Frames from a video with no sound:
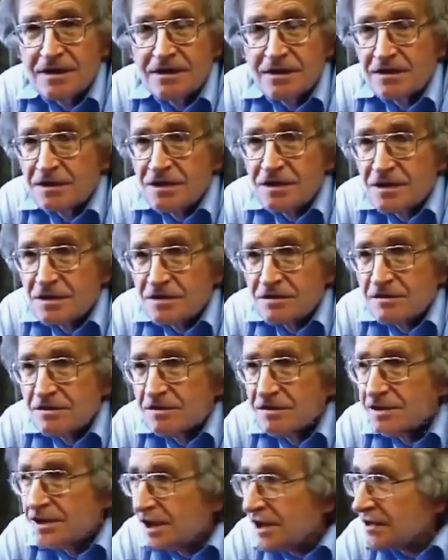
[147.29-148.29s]
So there's
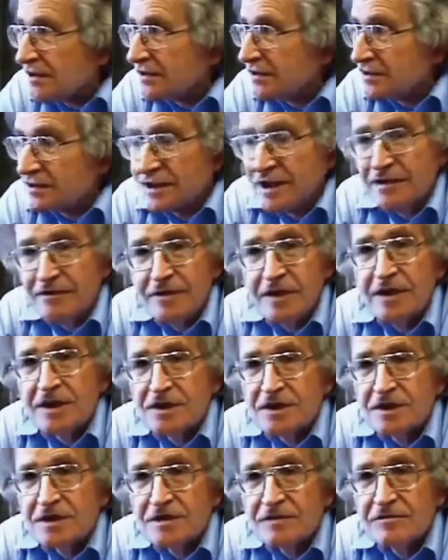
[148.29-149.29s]
no general
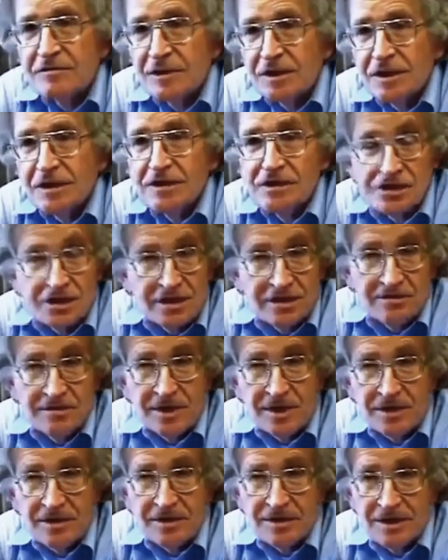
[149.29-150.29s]
definition of what
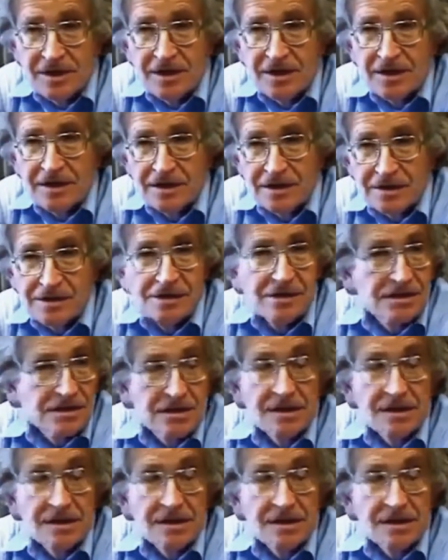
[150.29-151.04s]
legitimate authority is.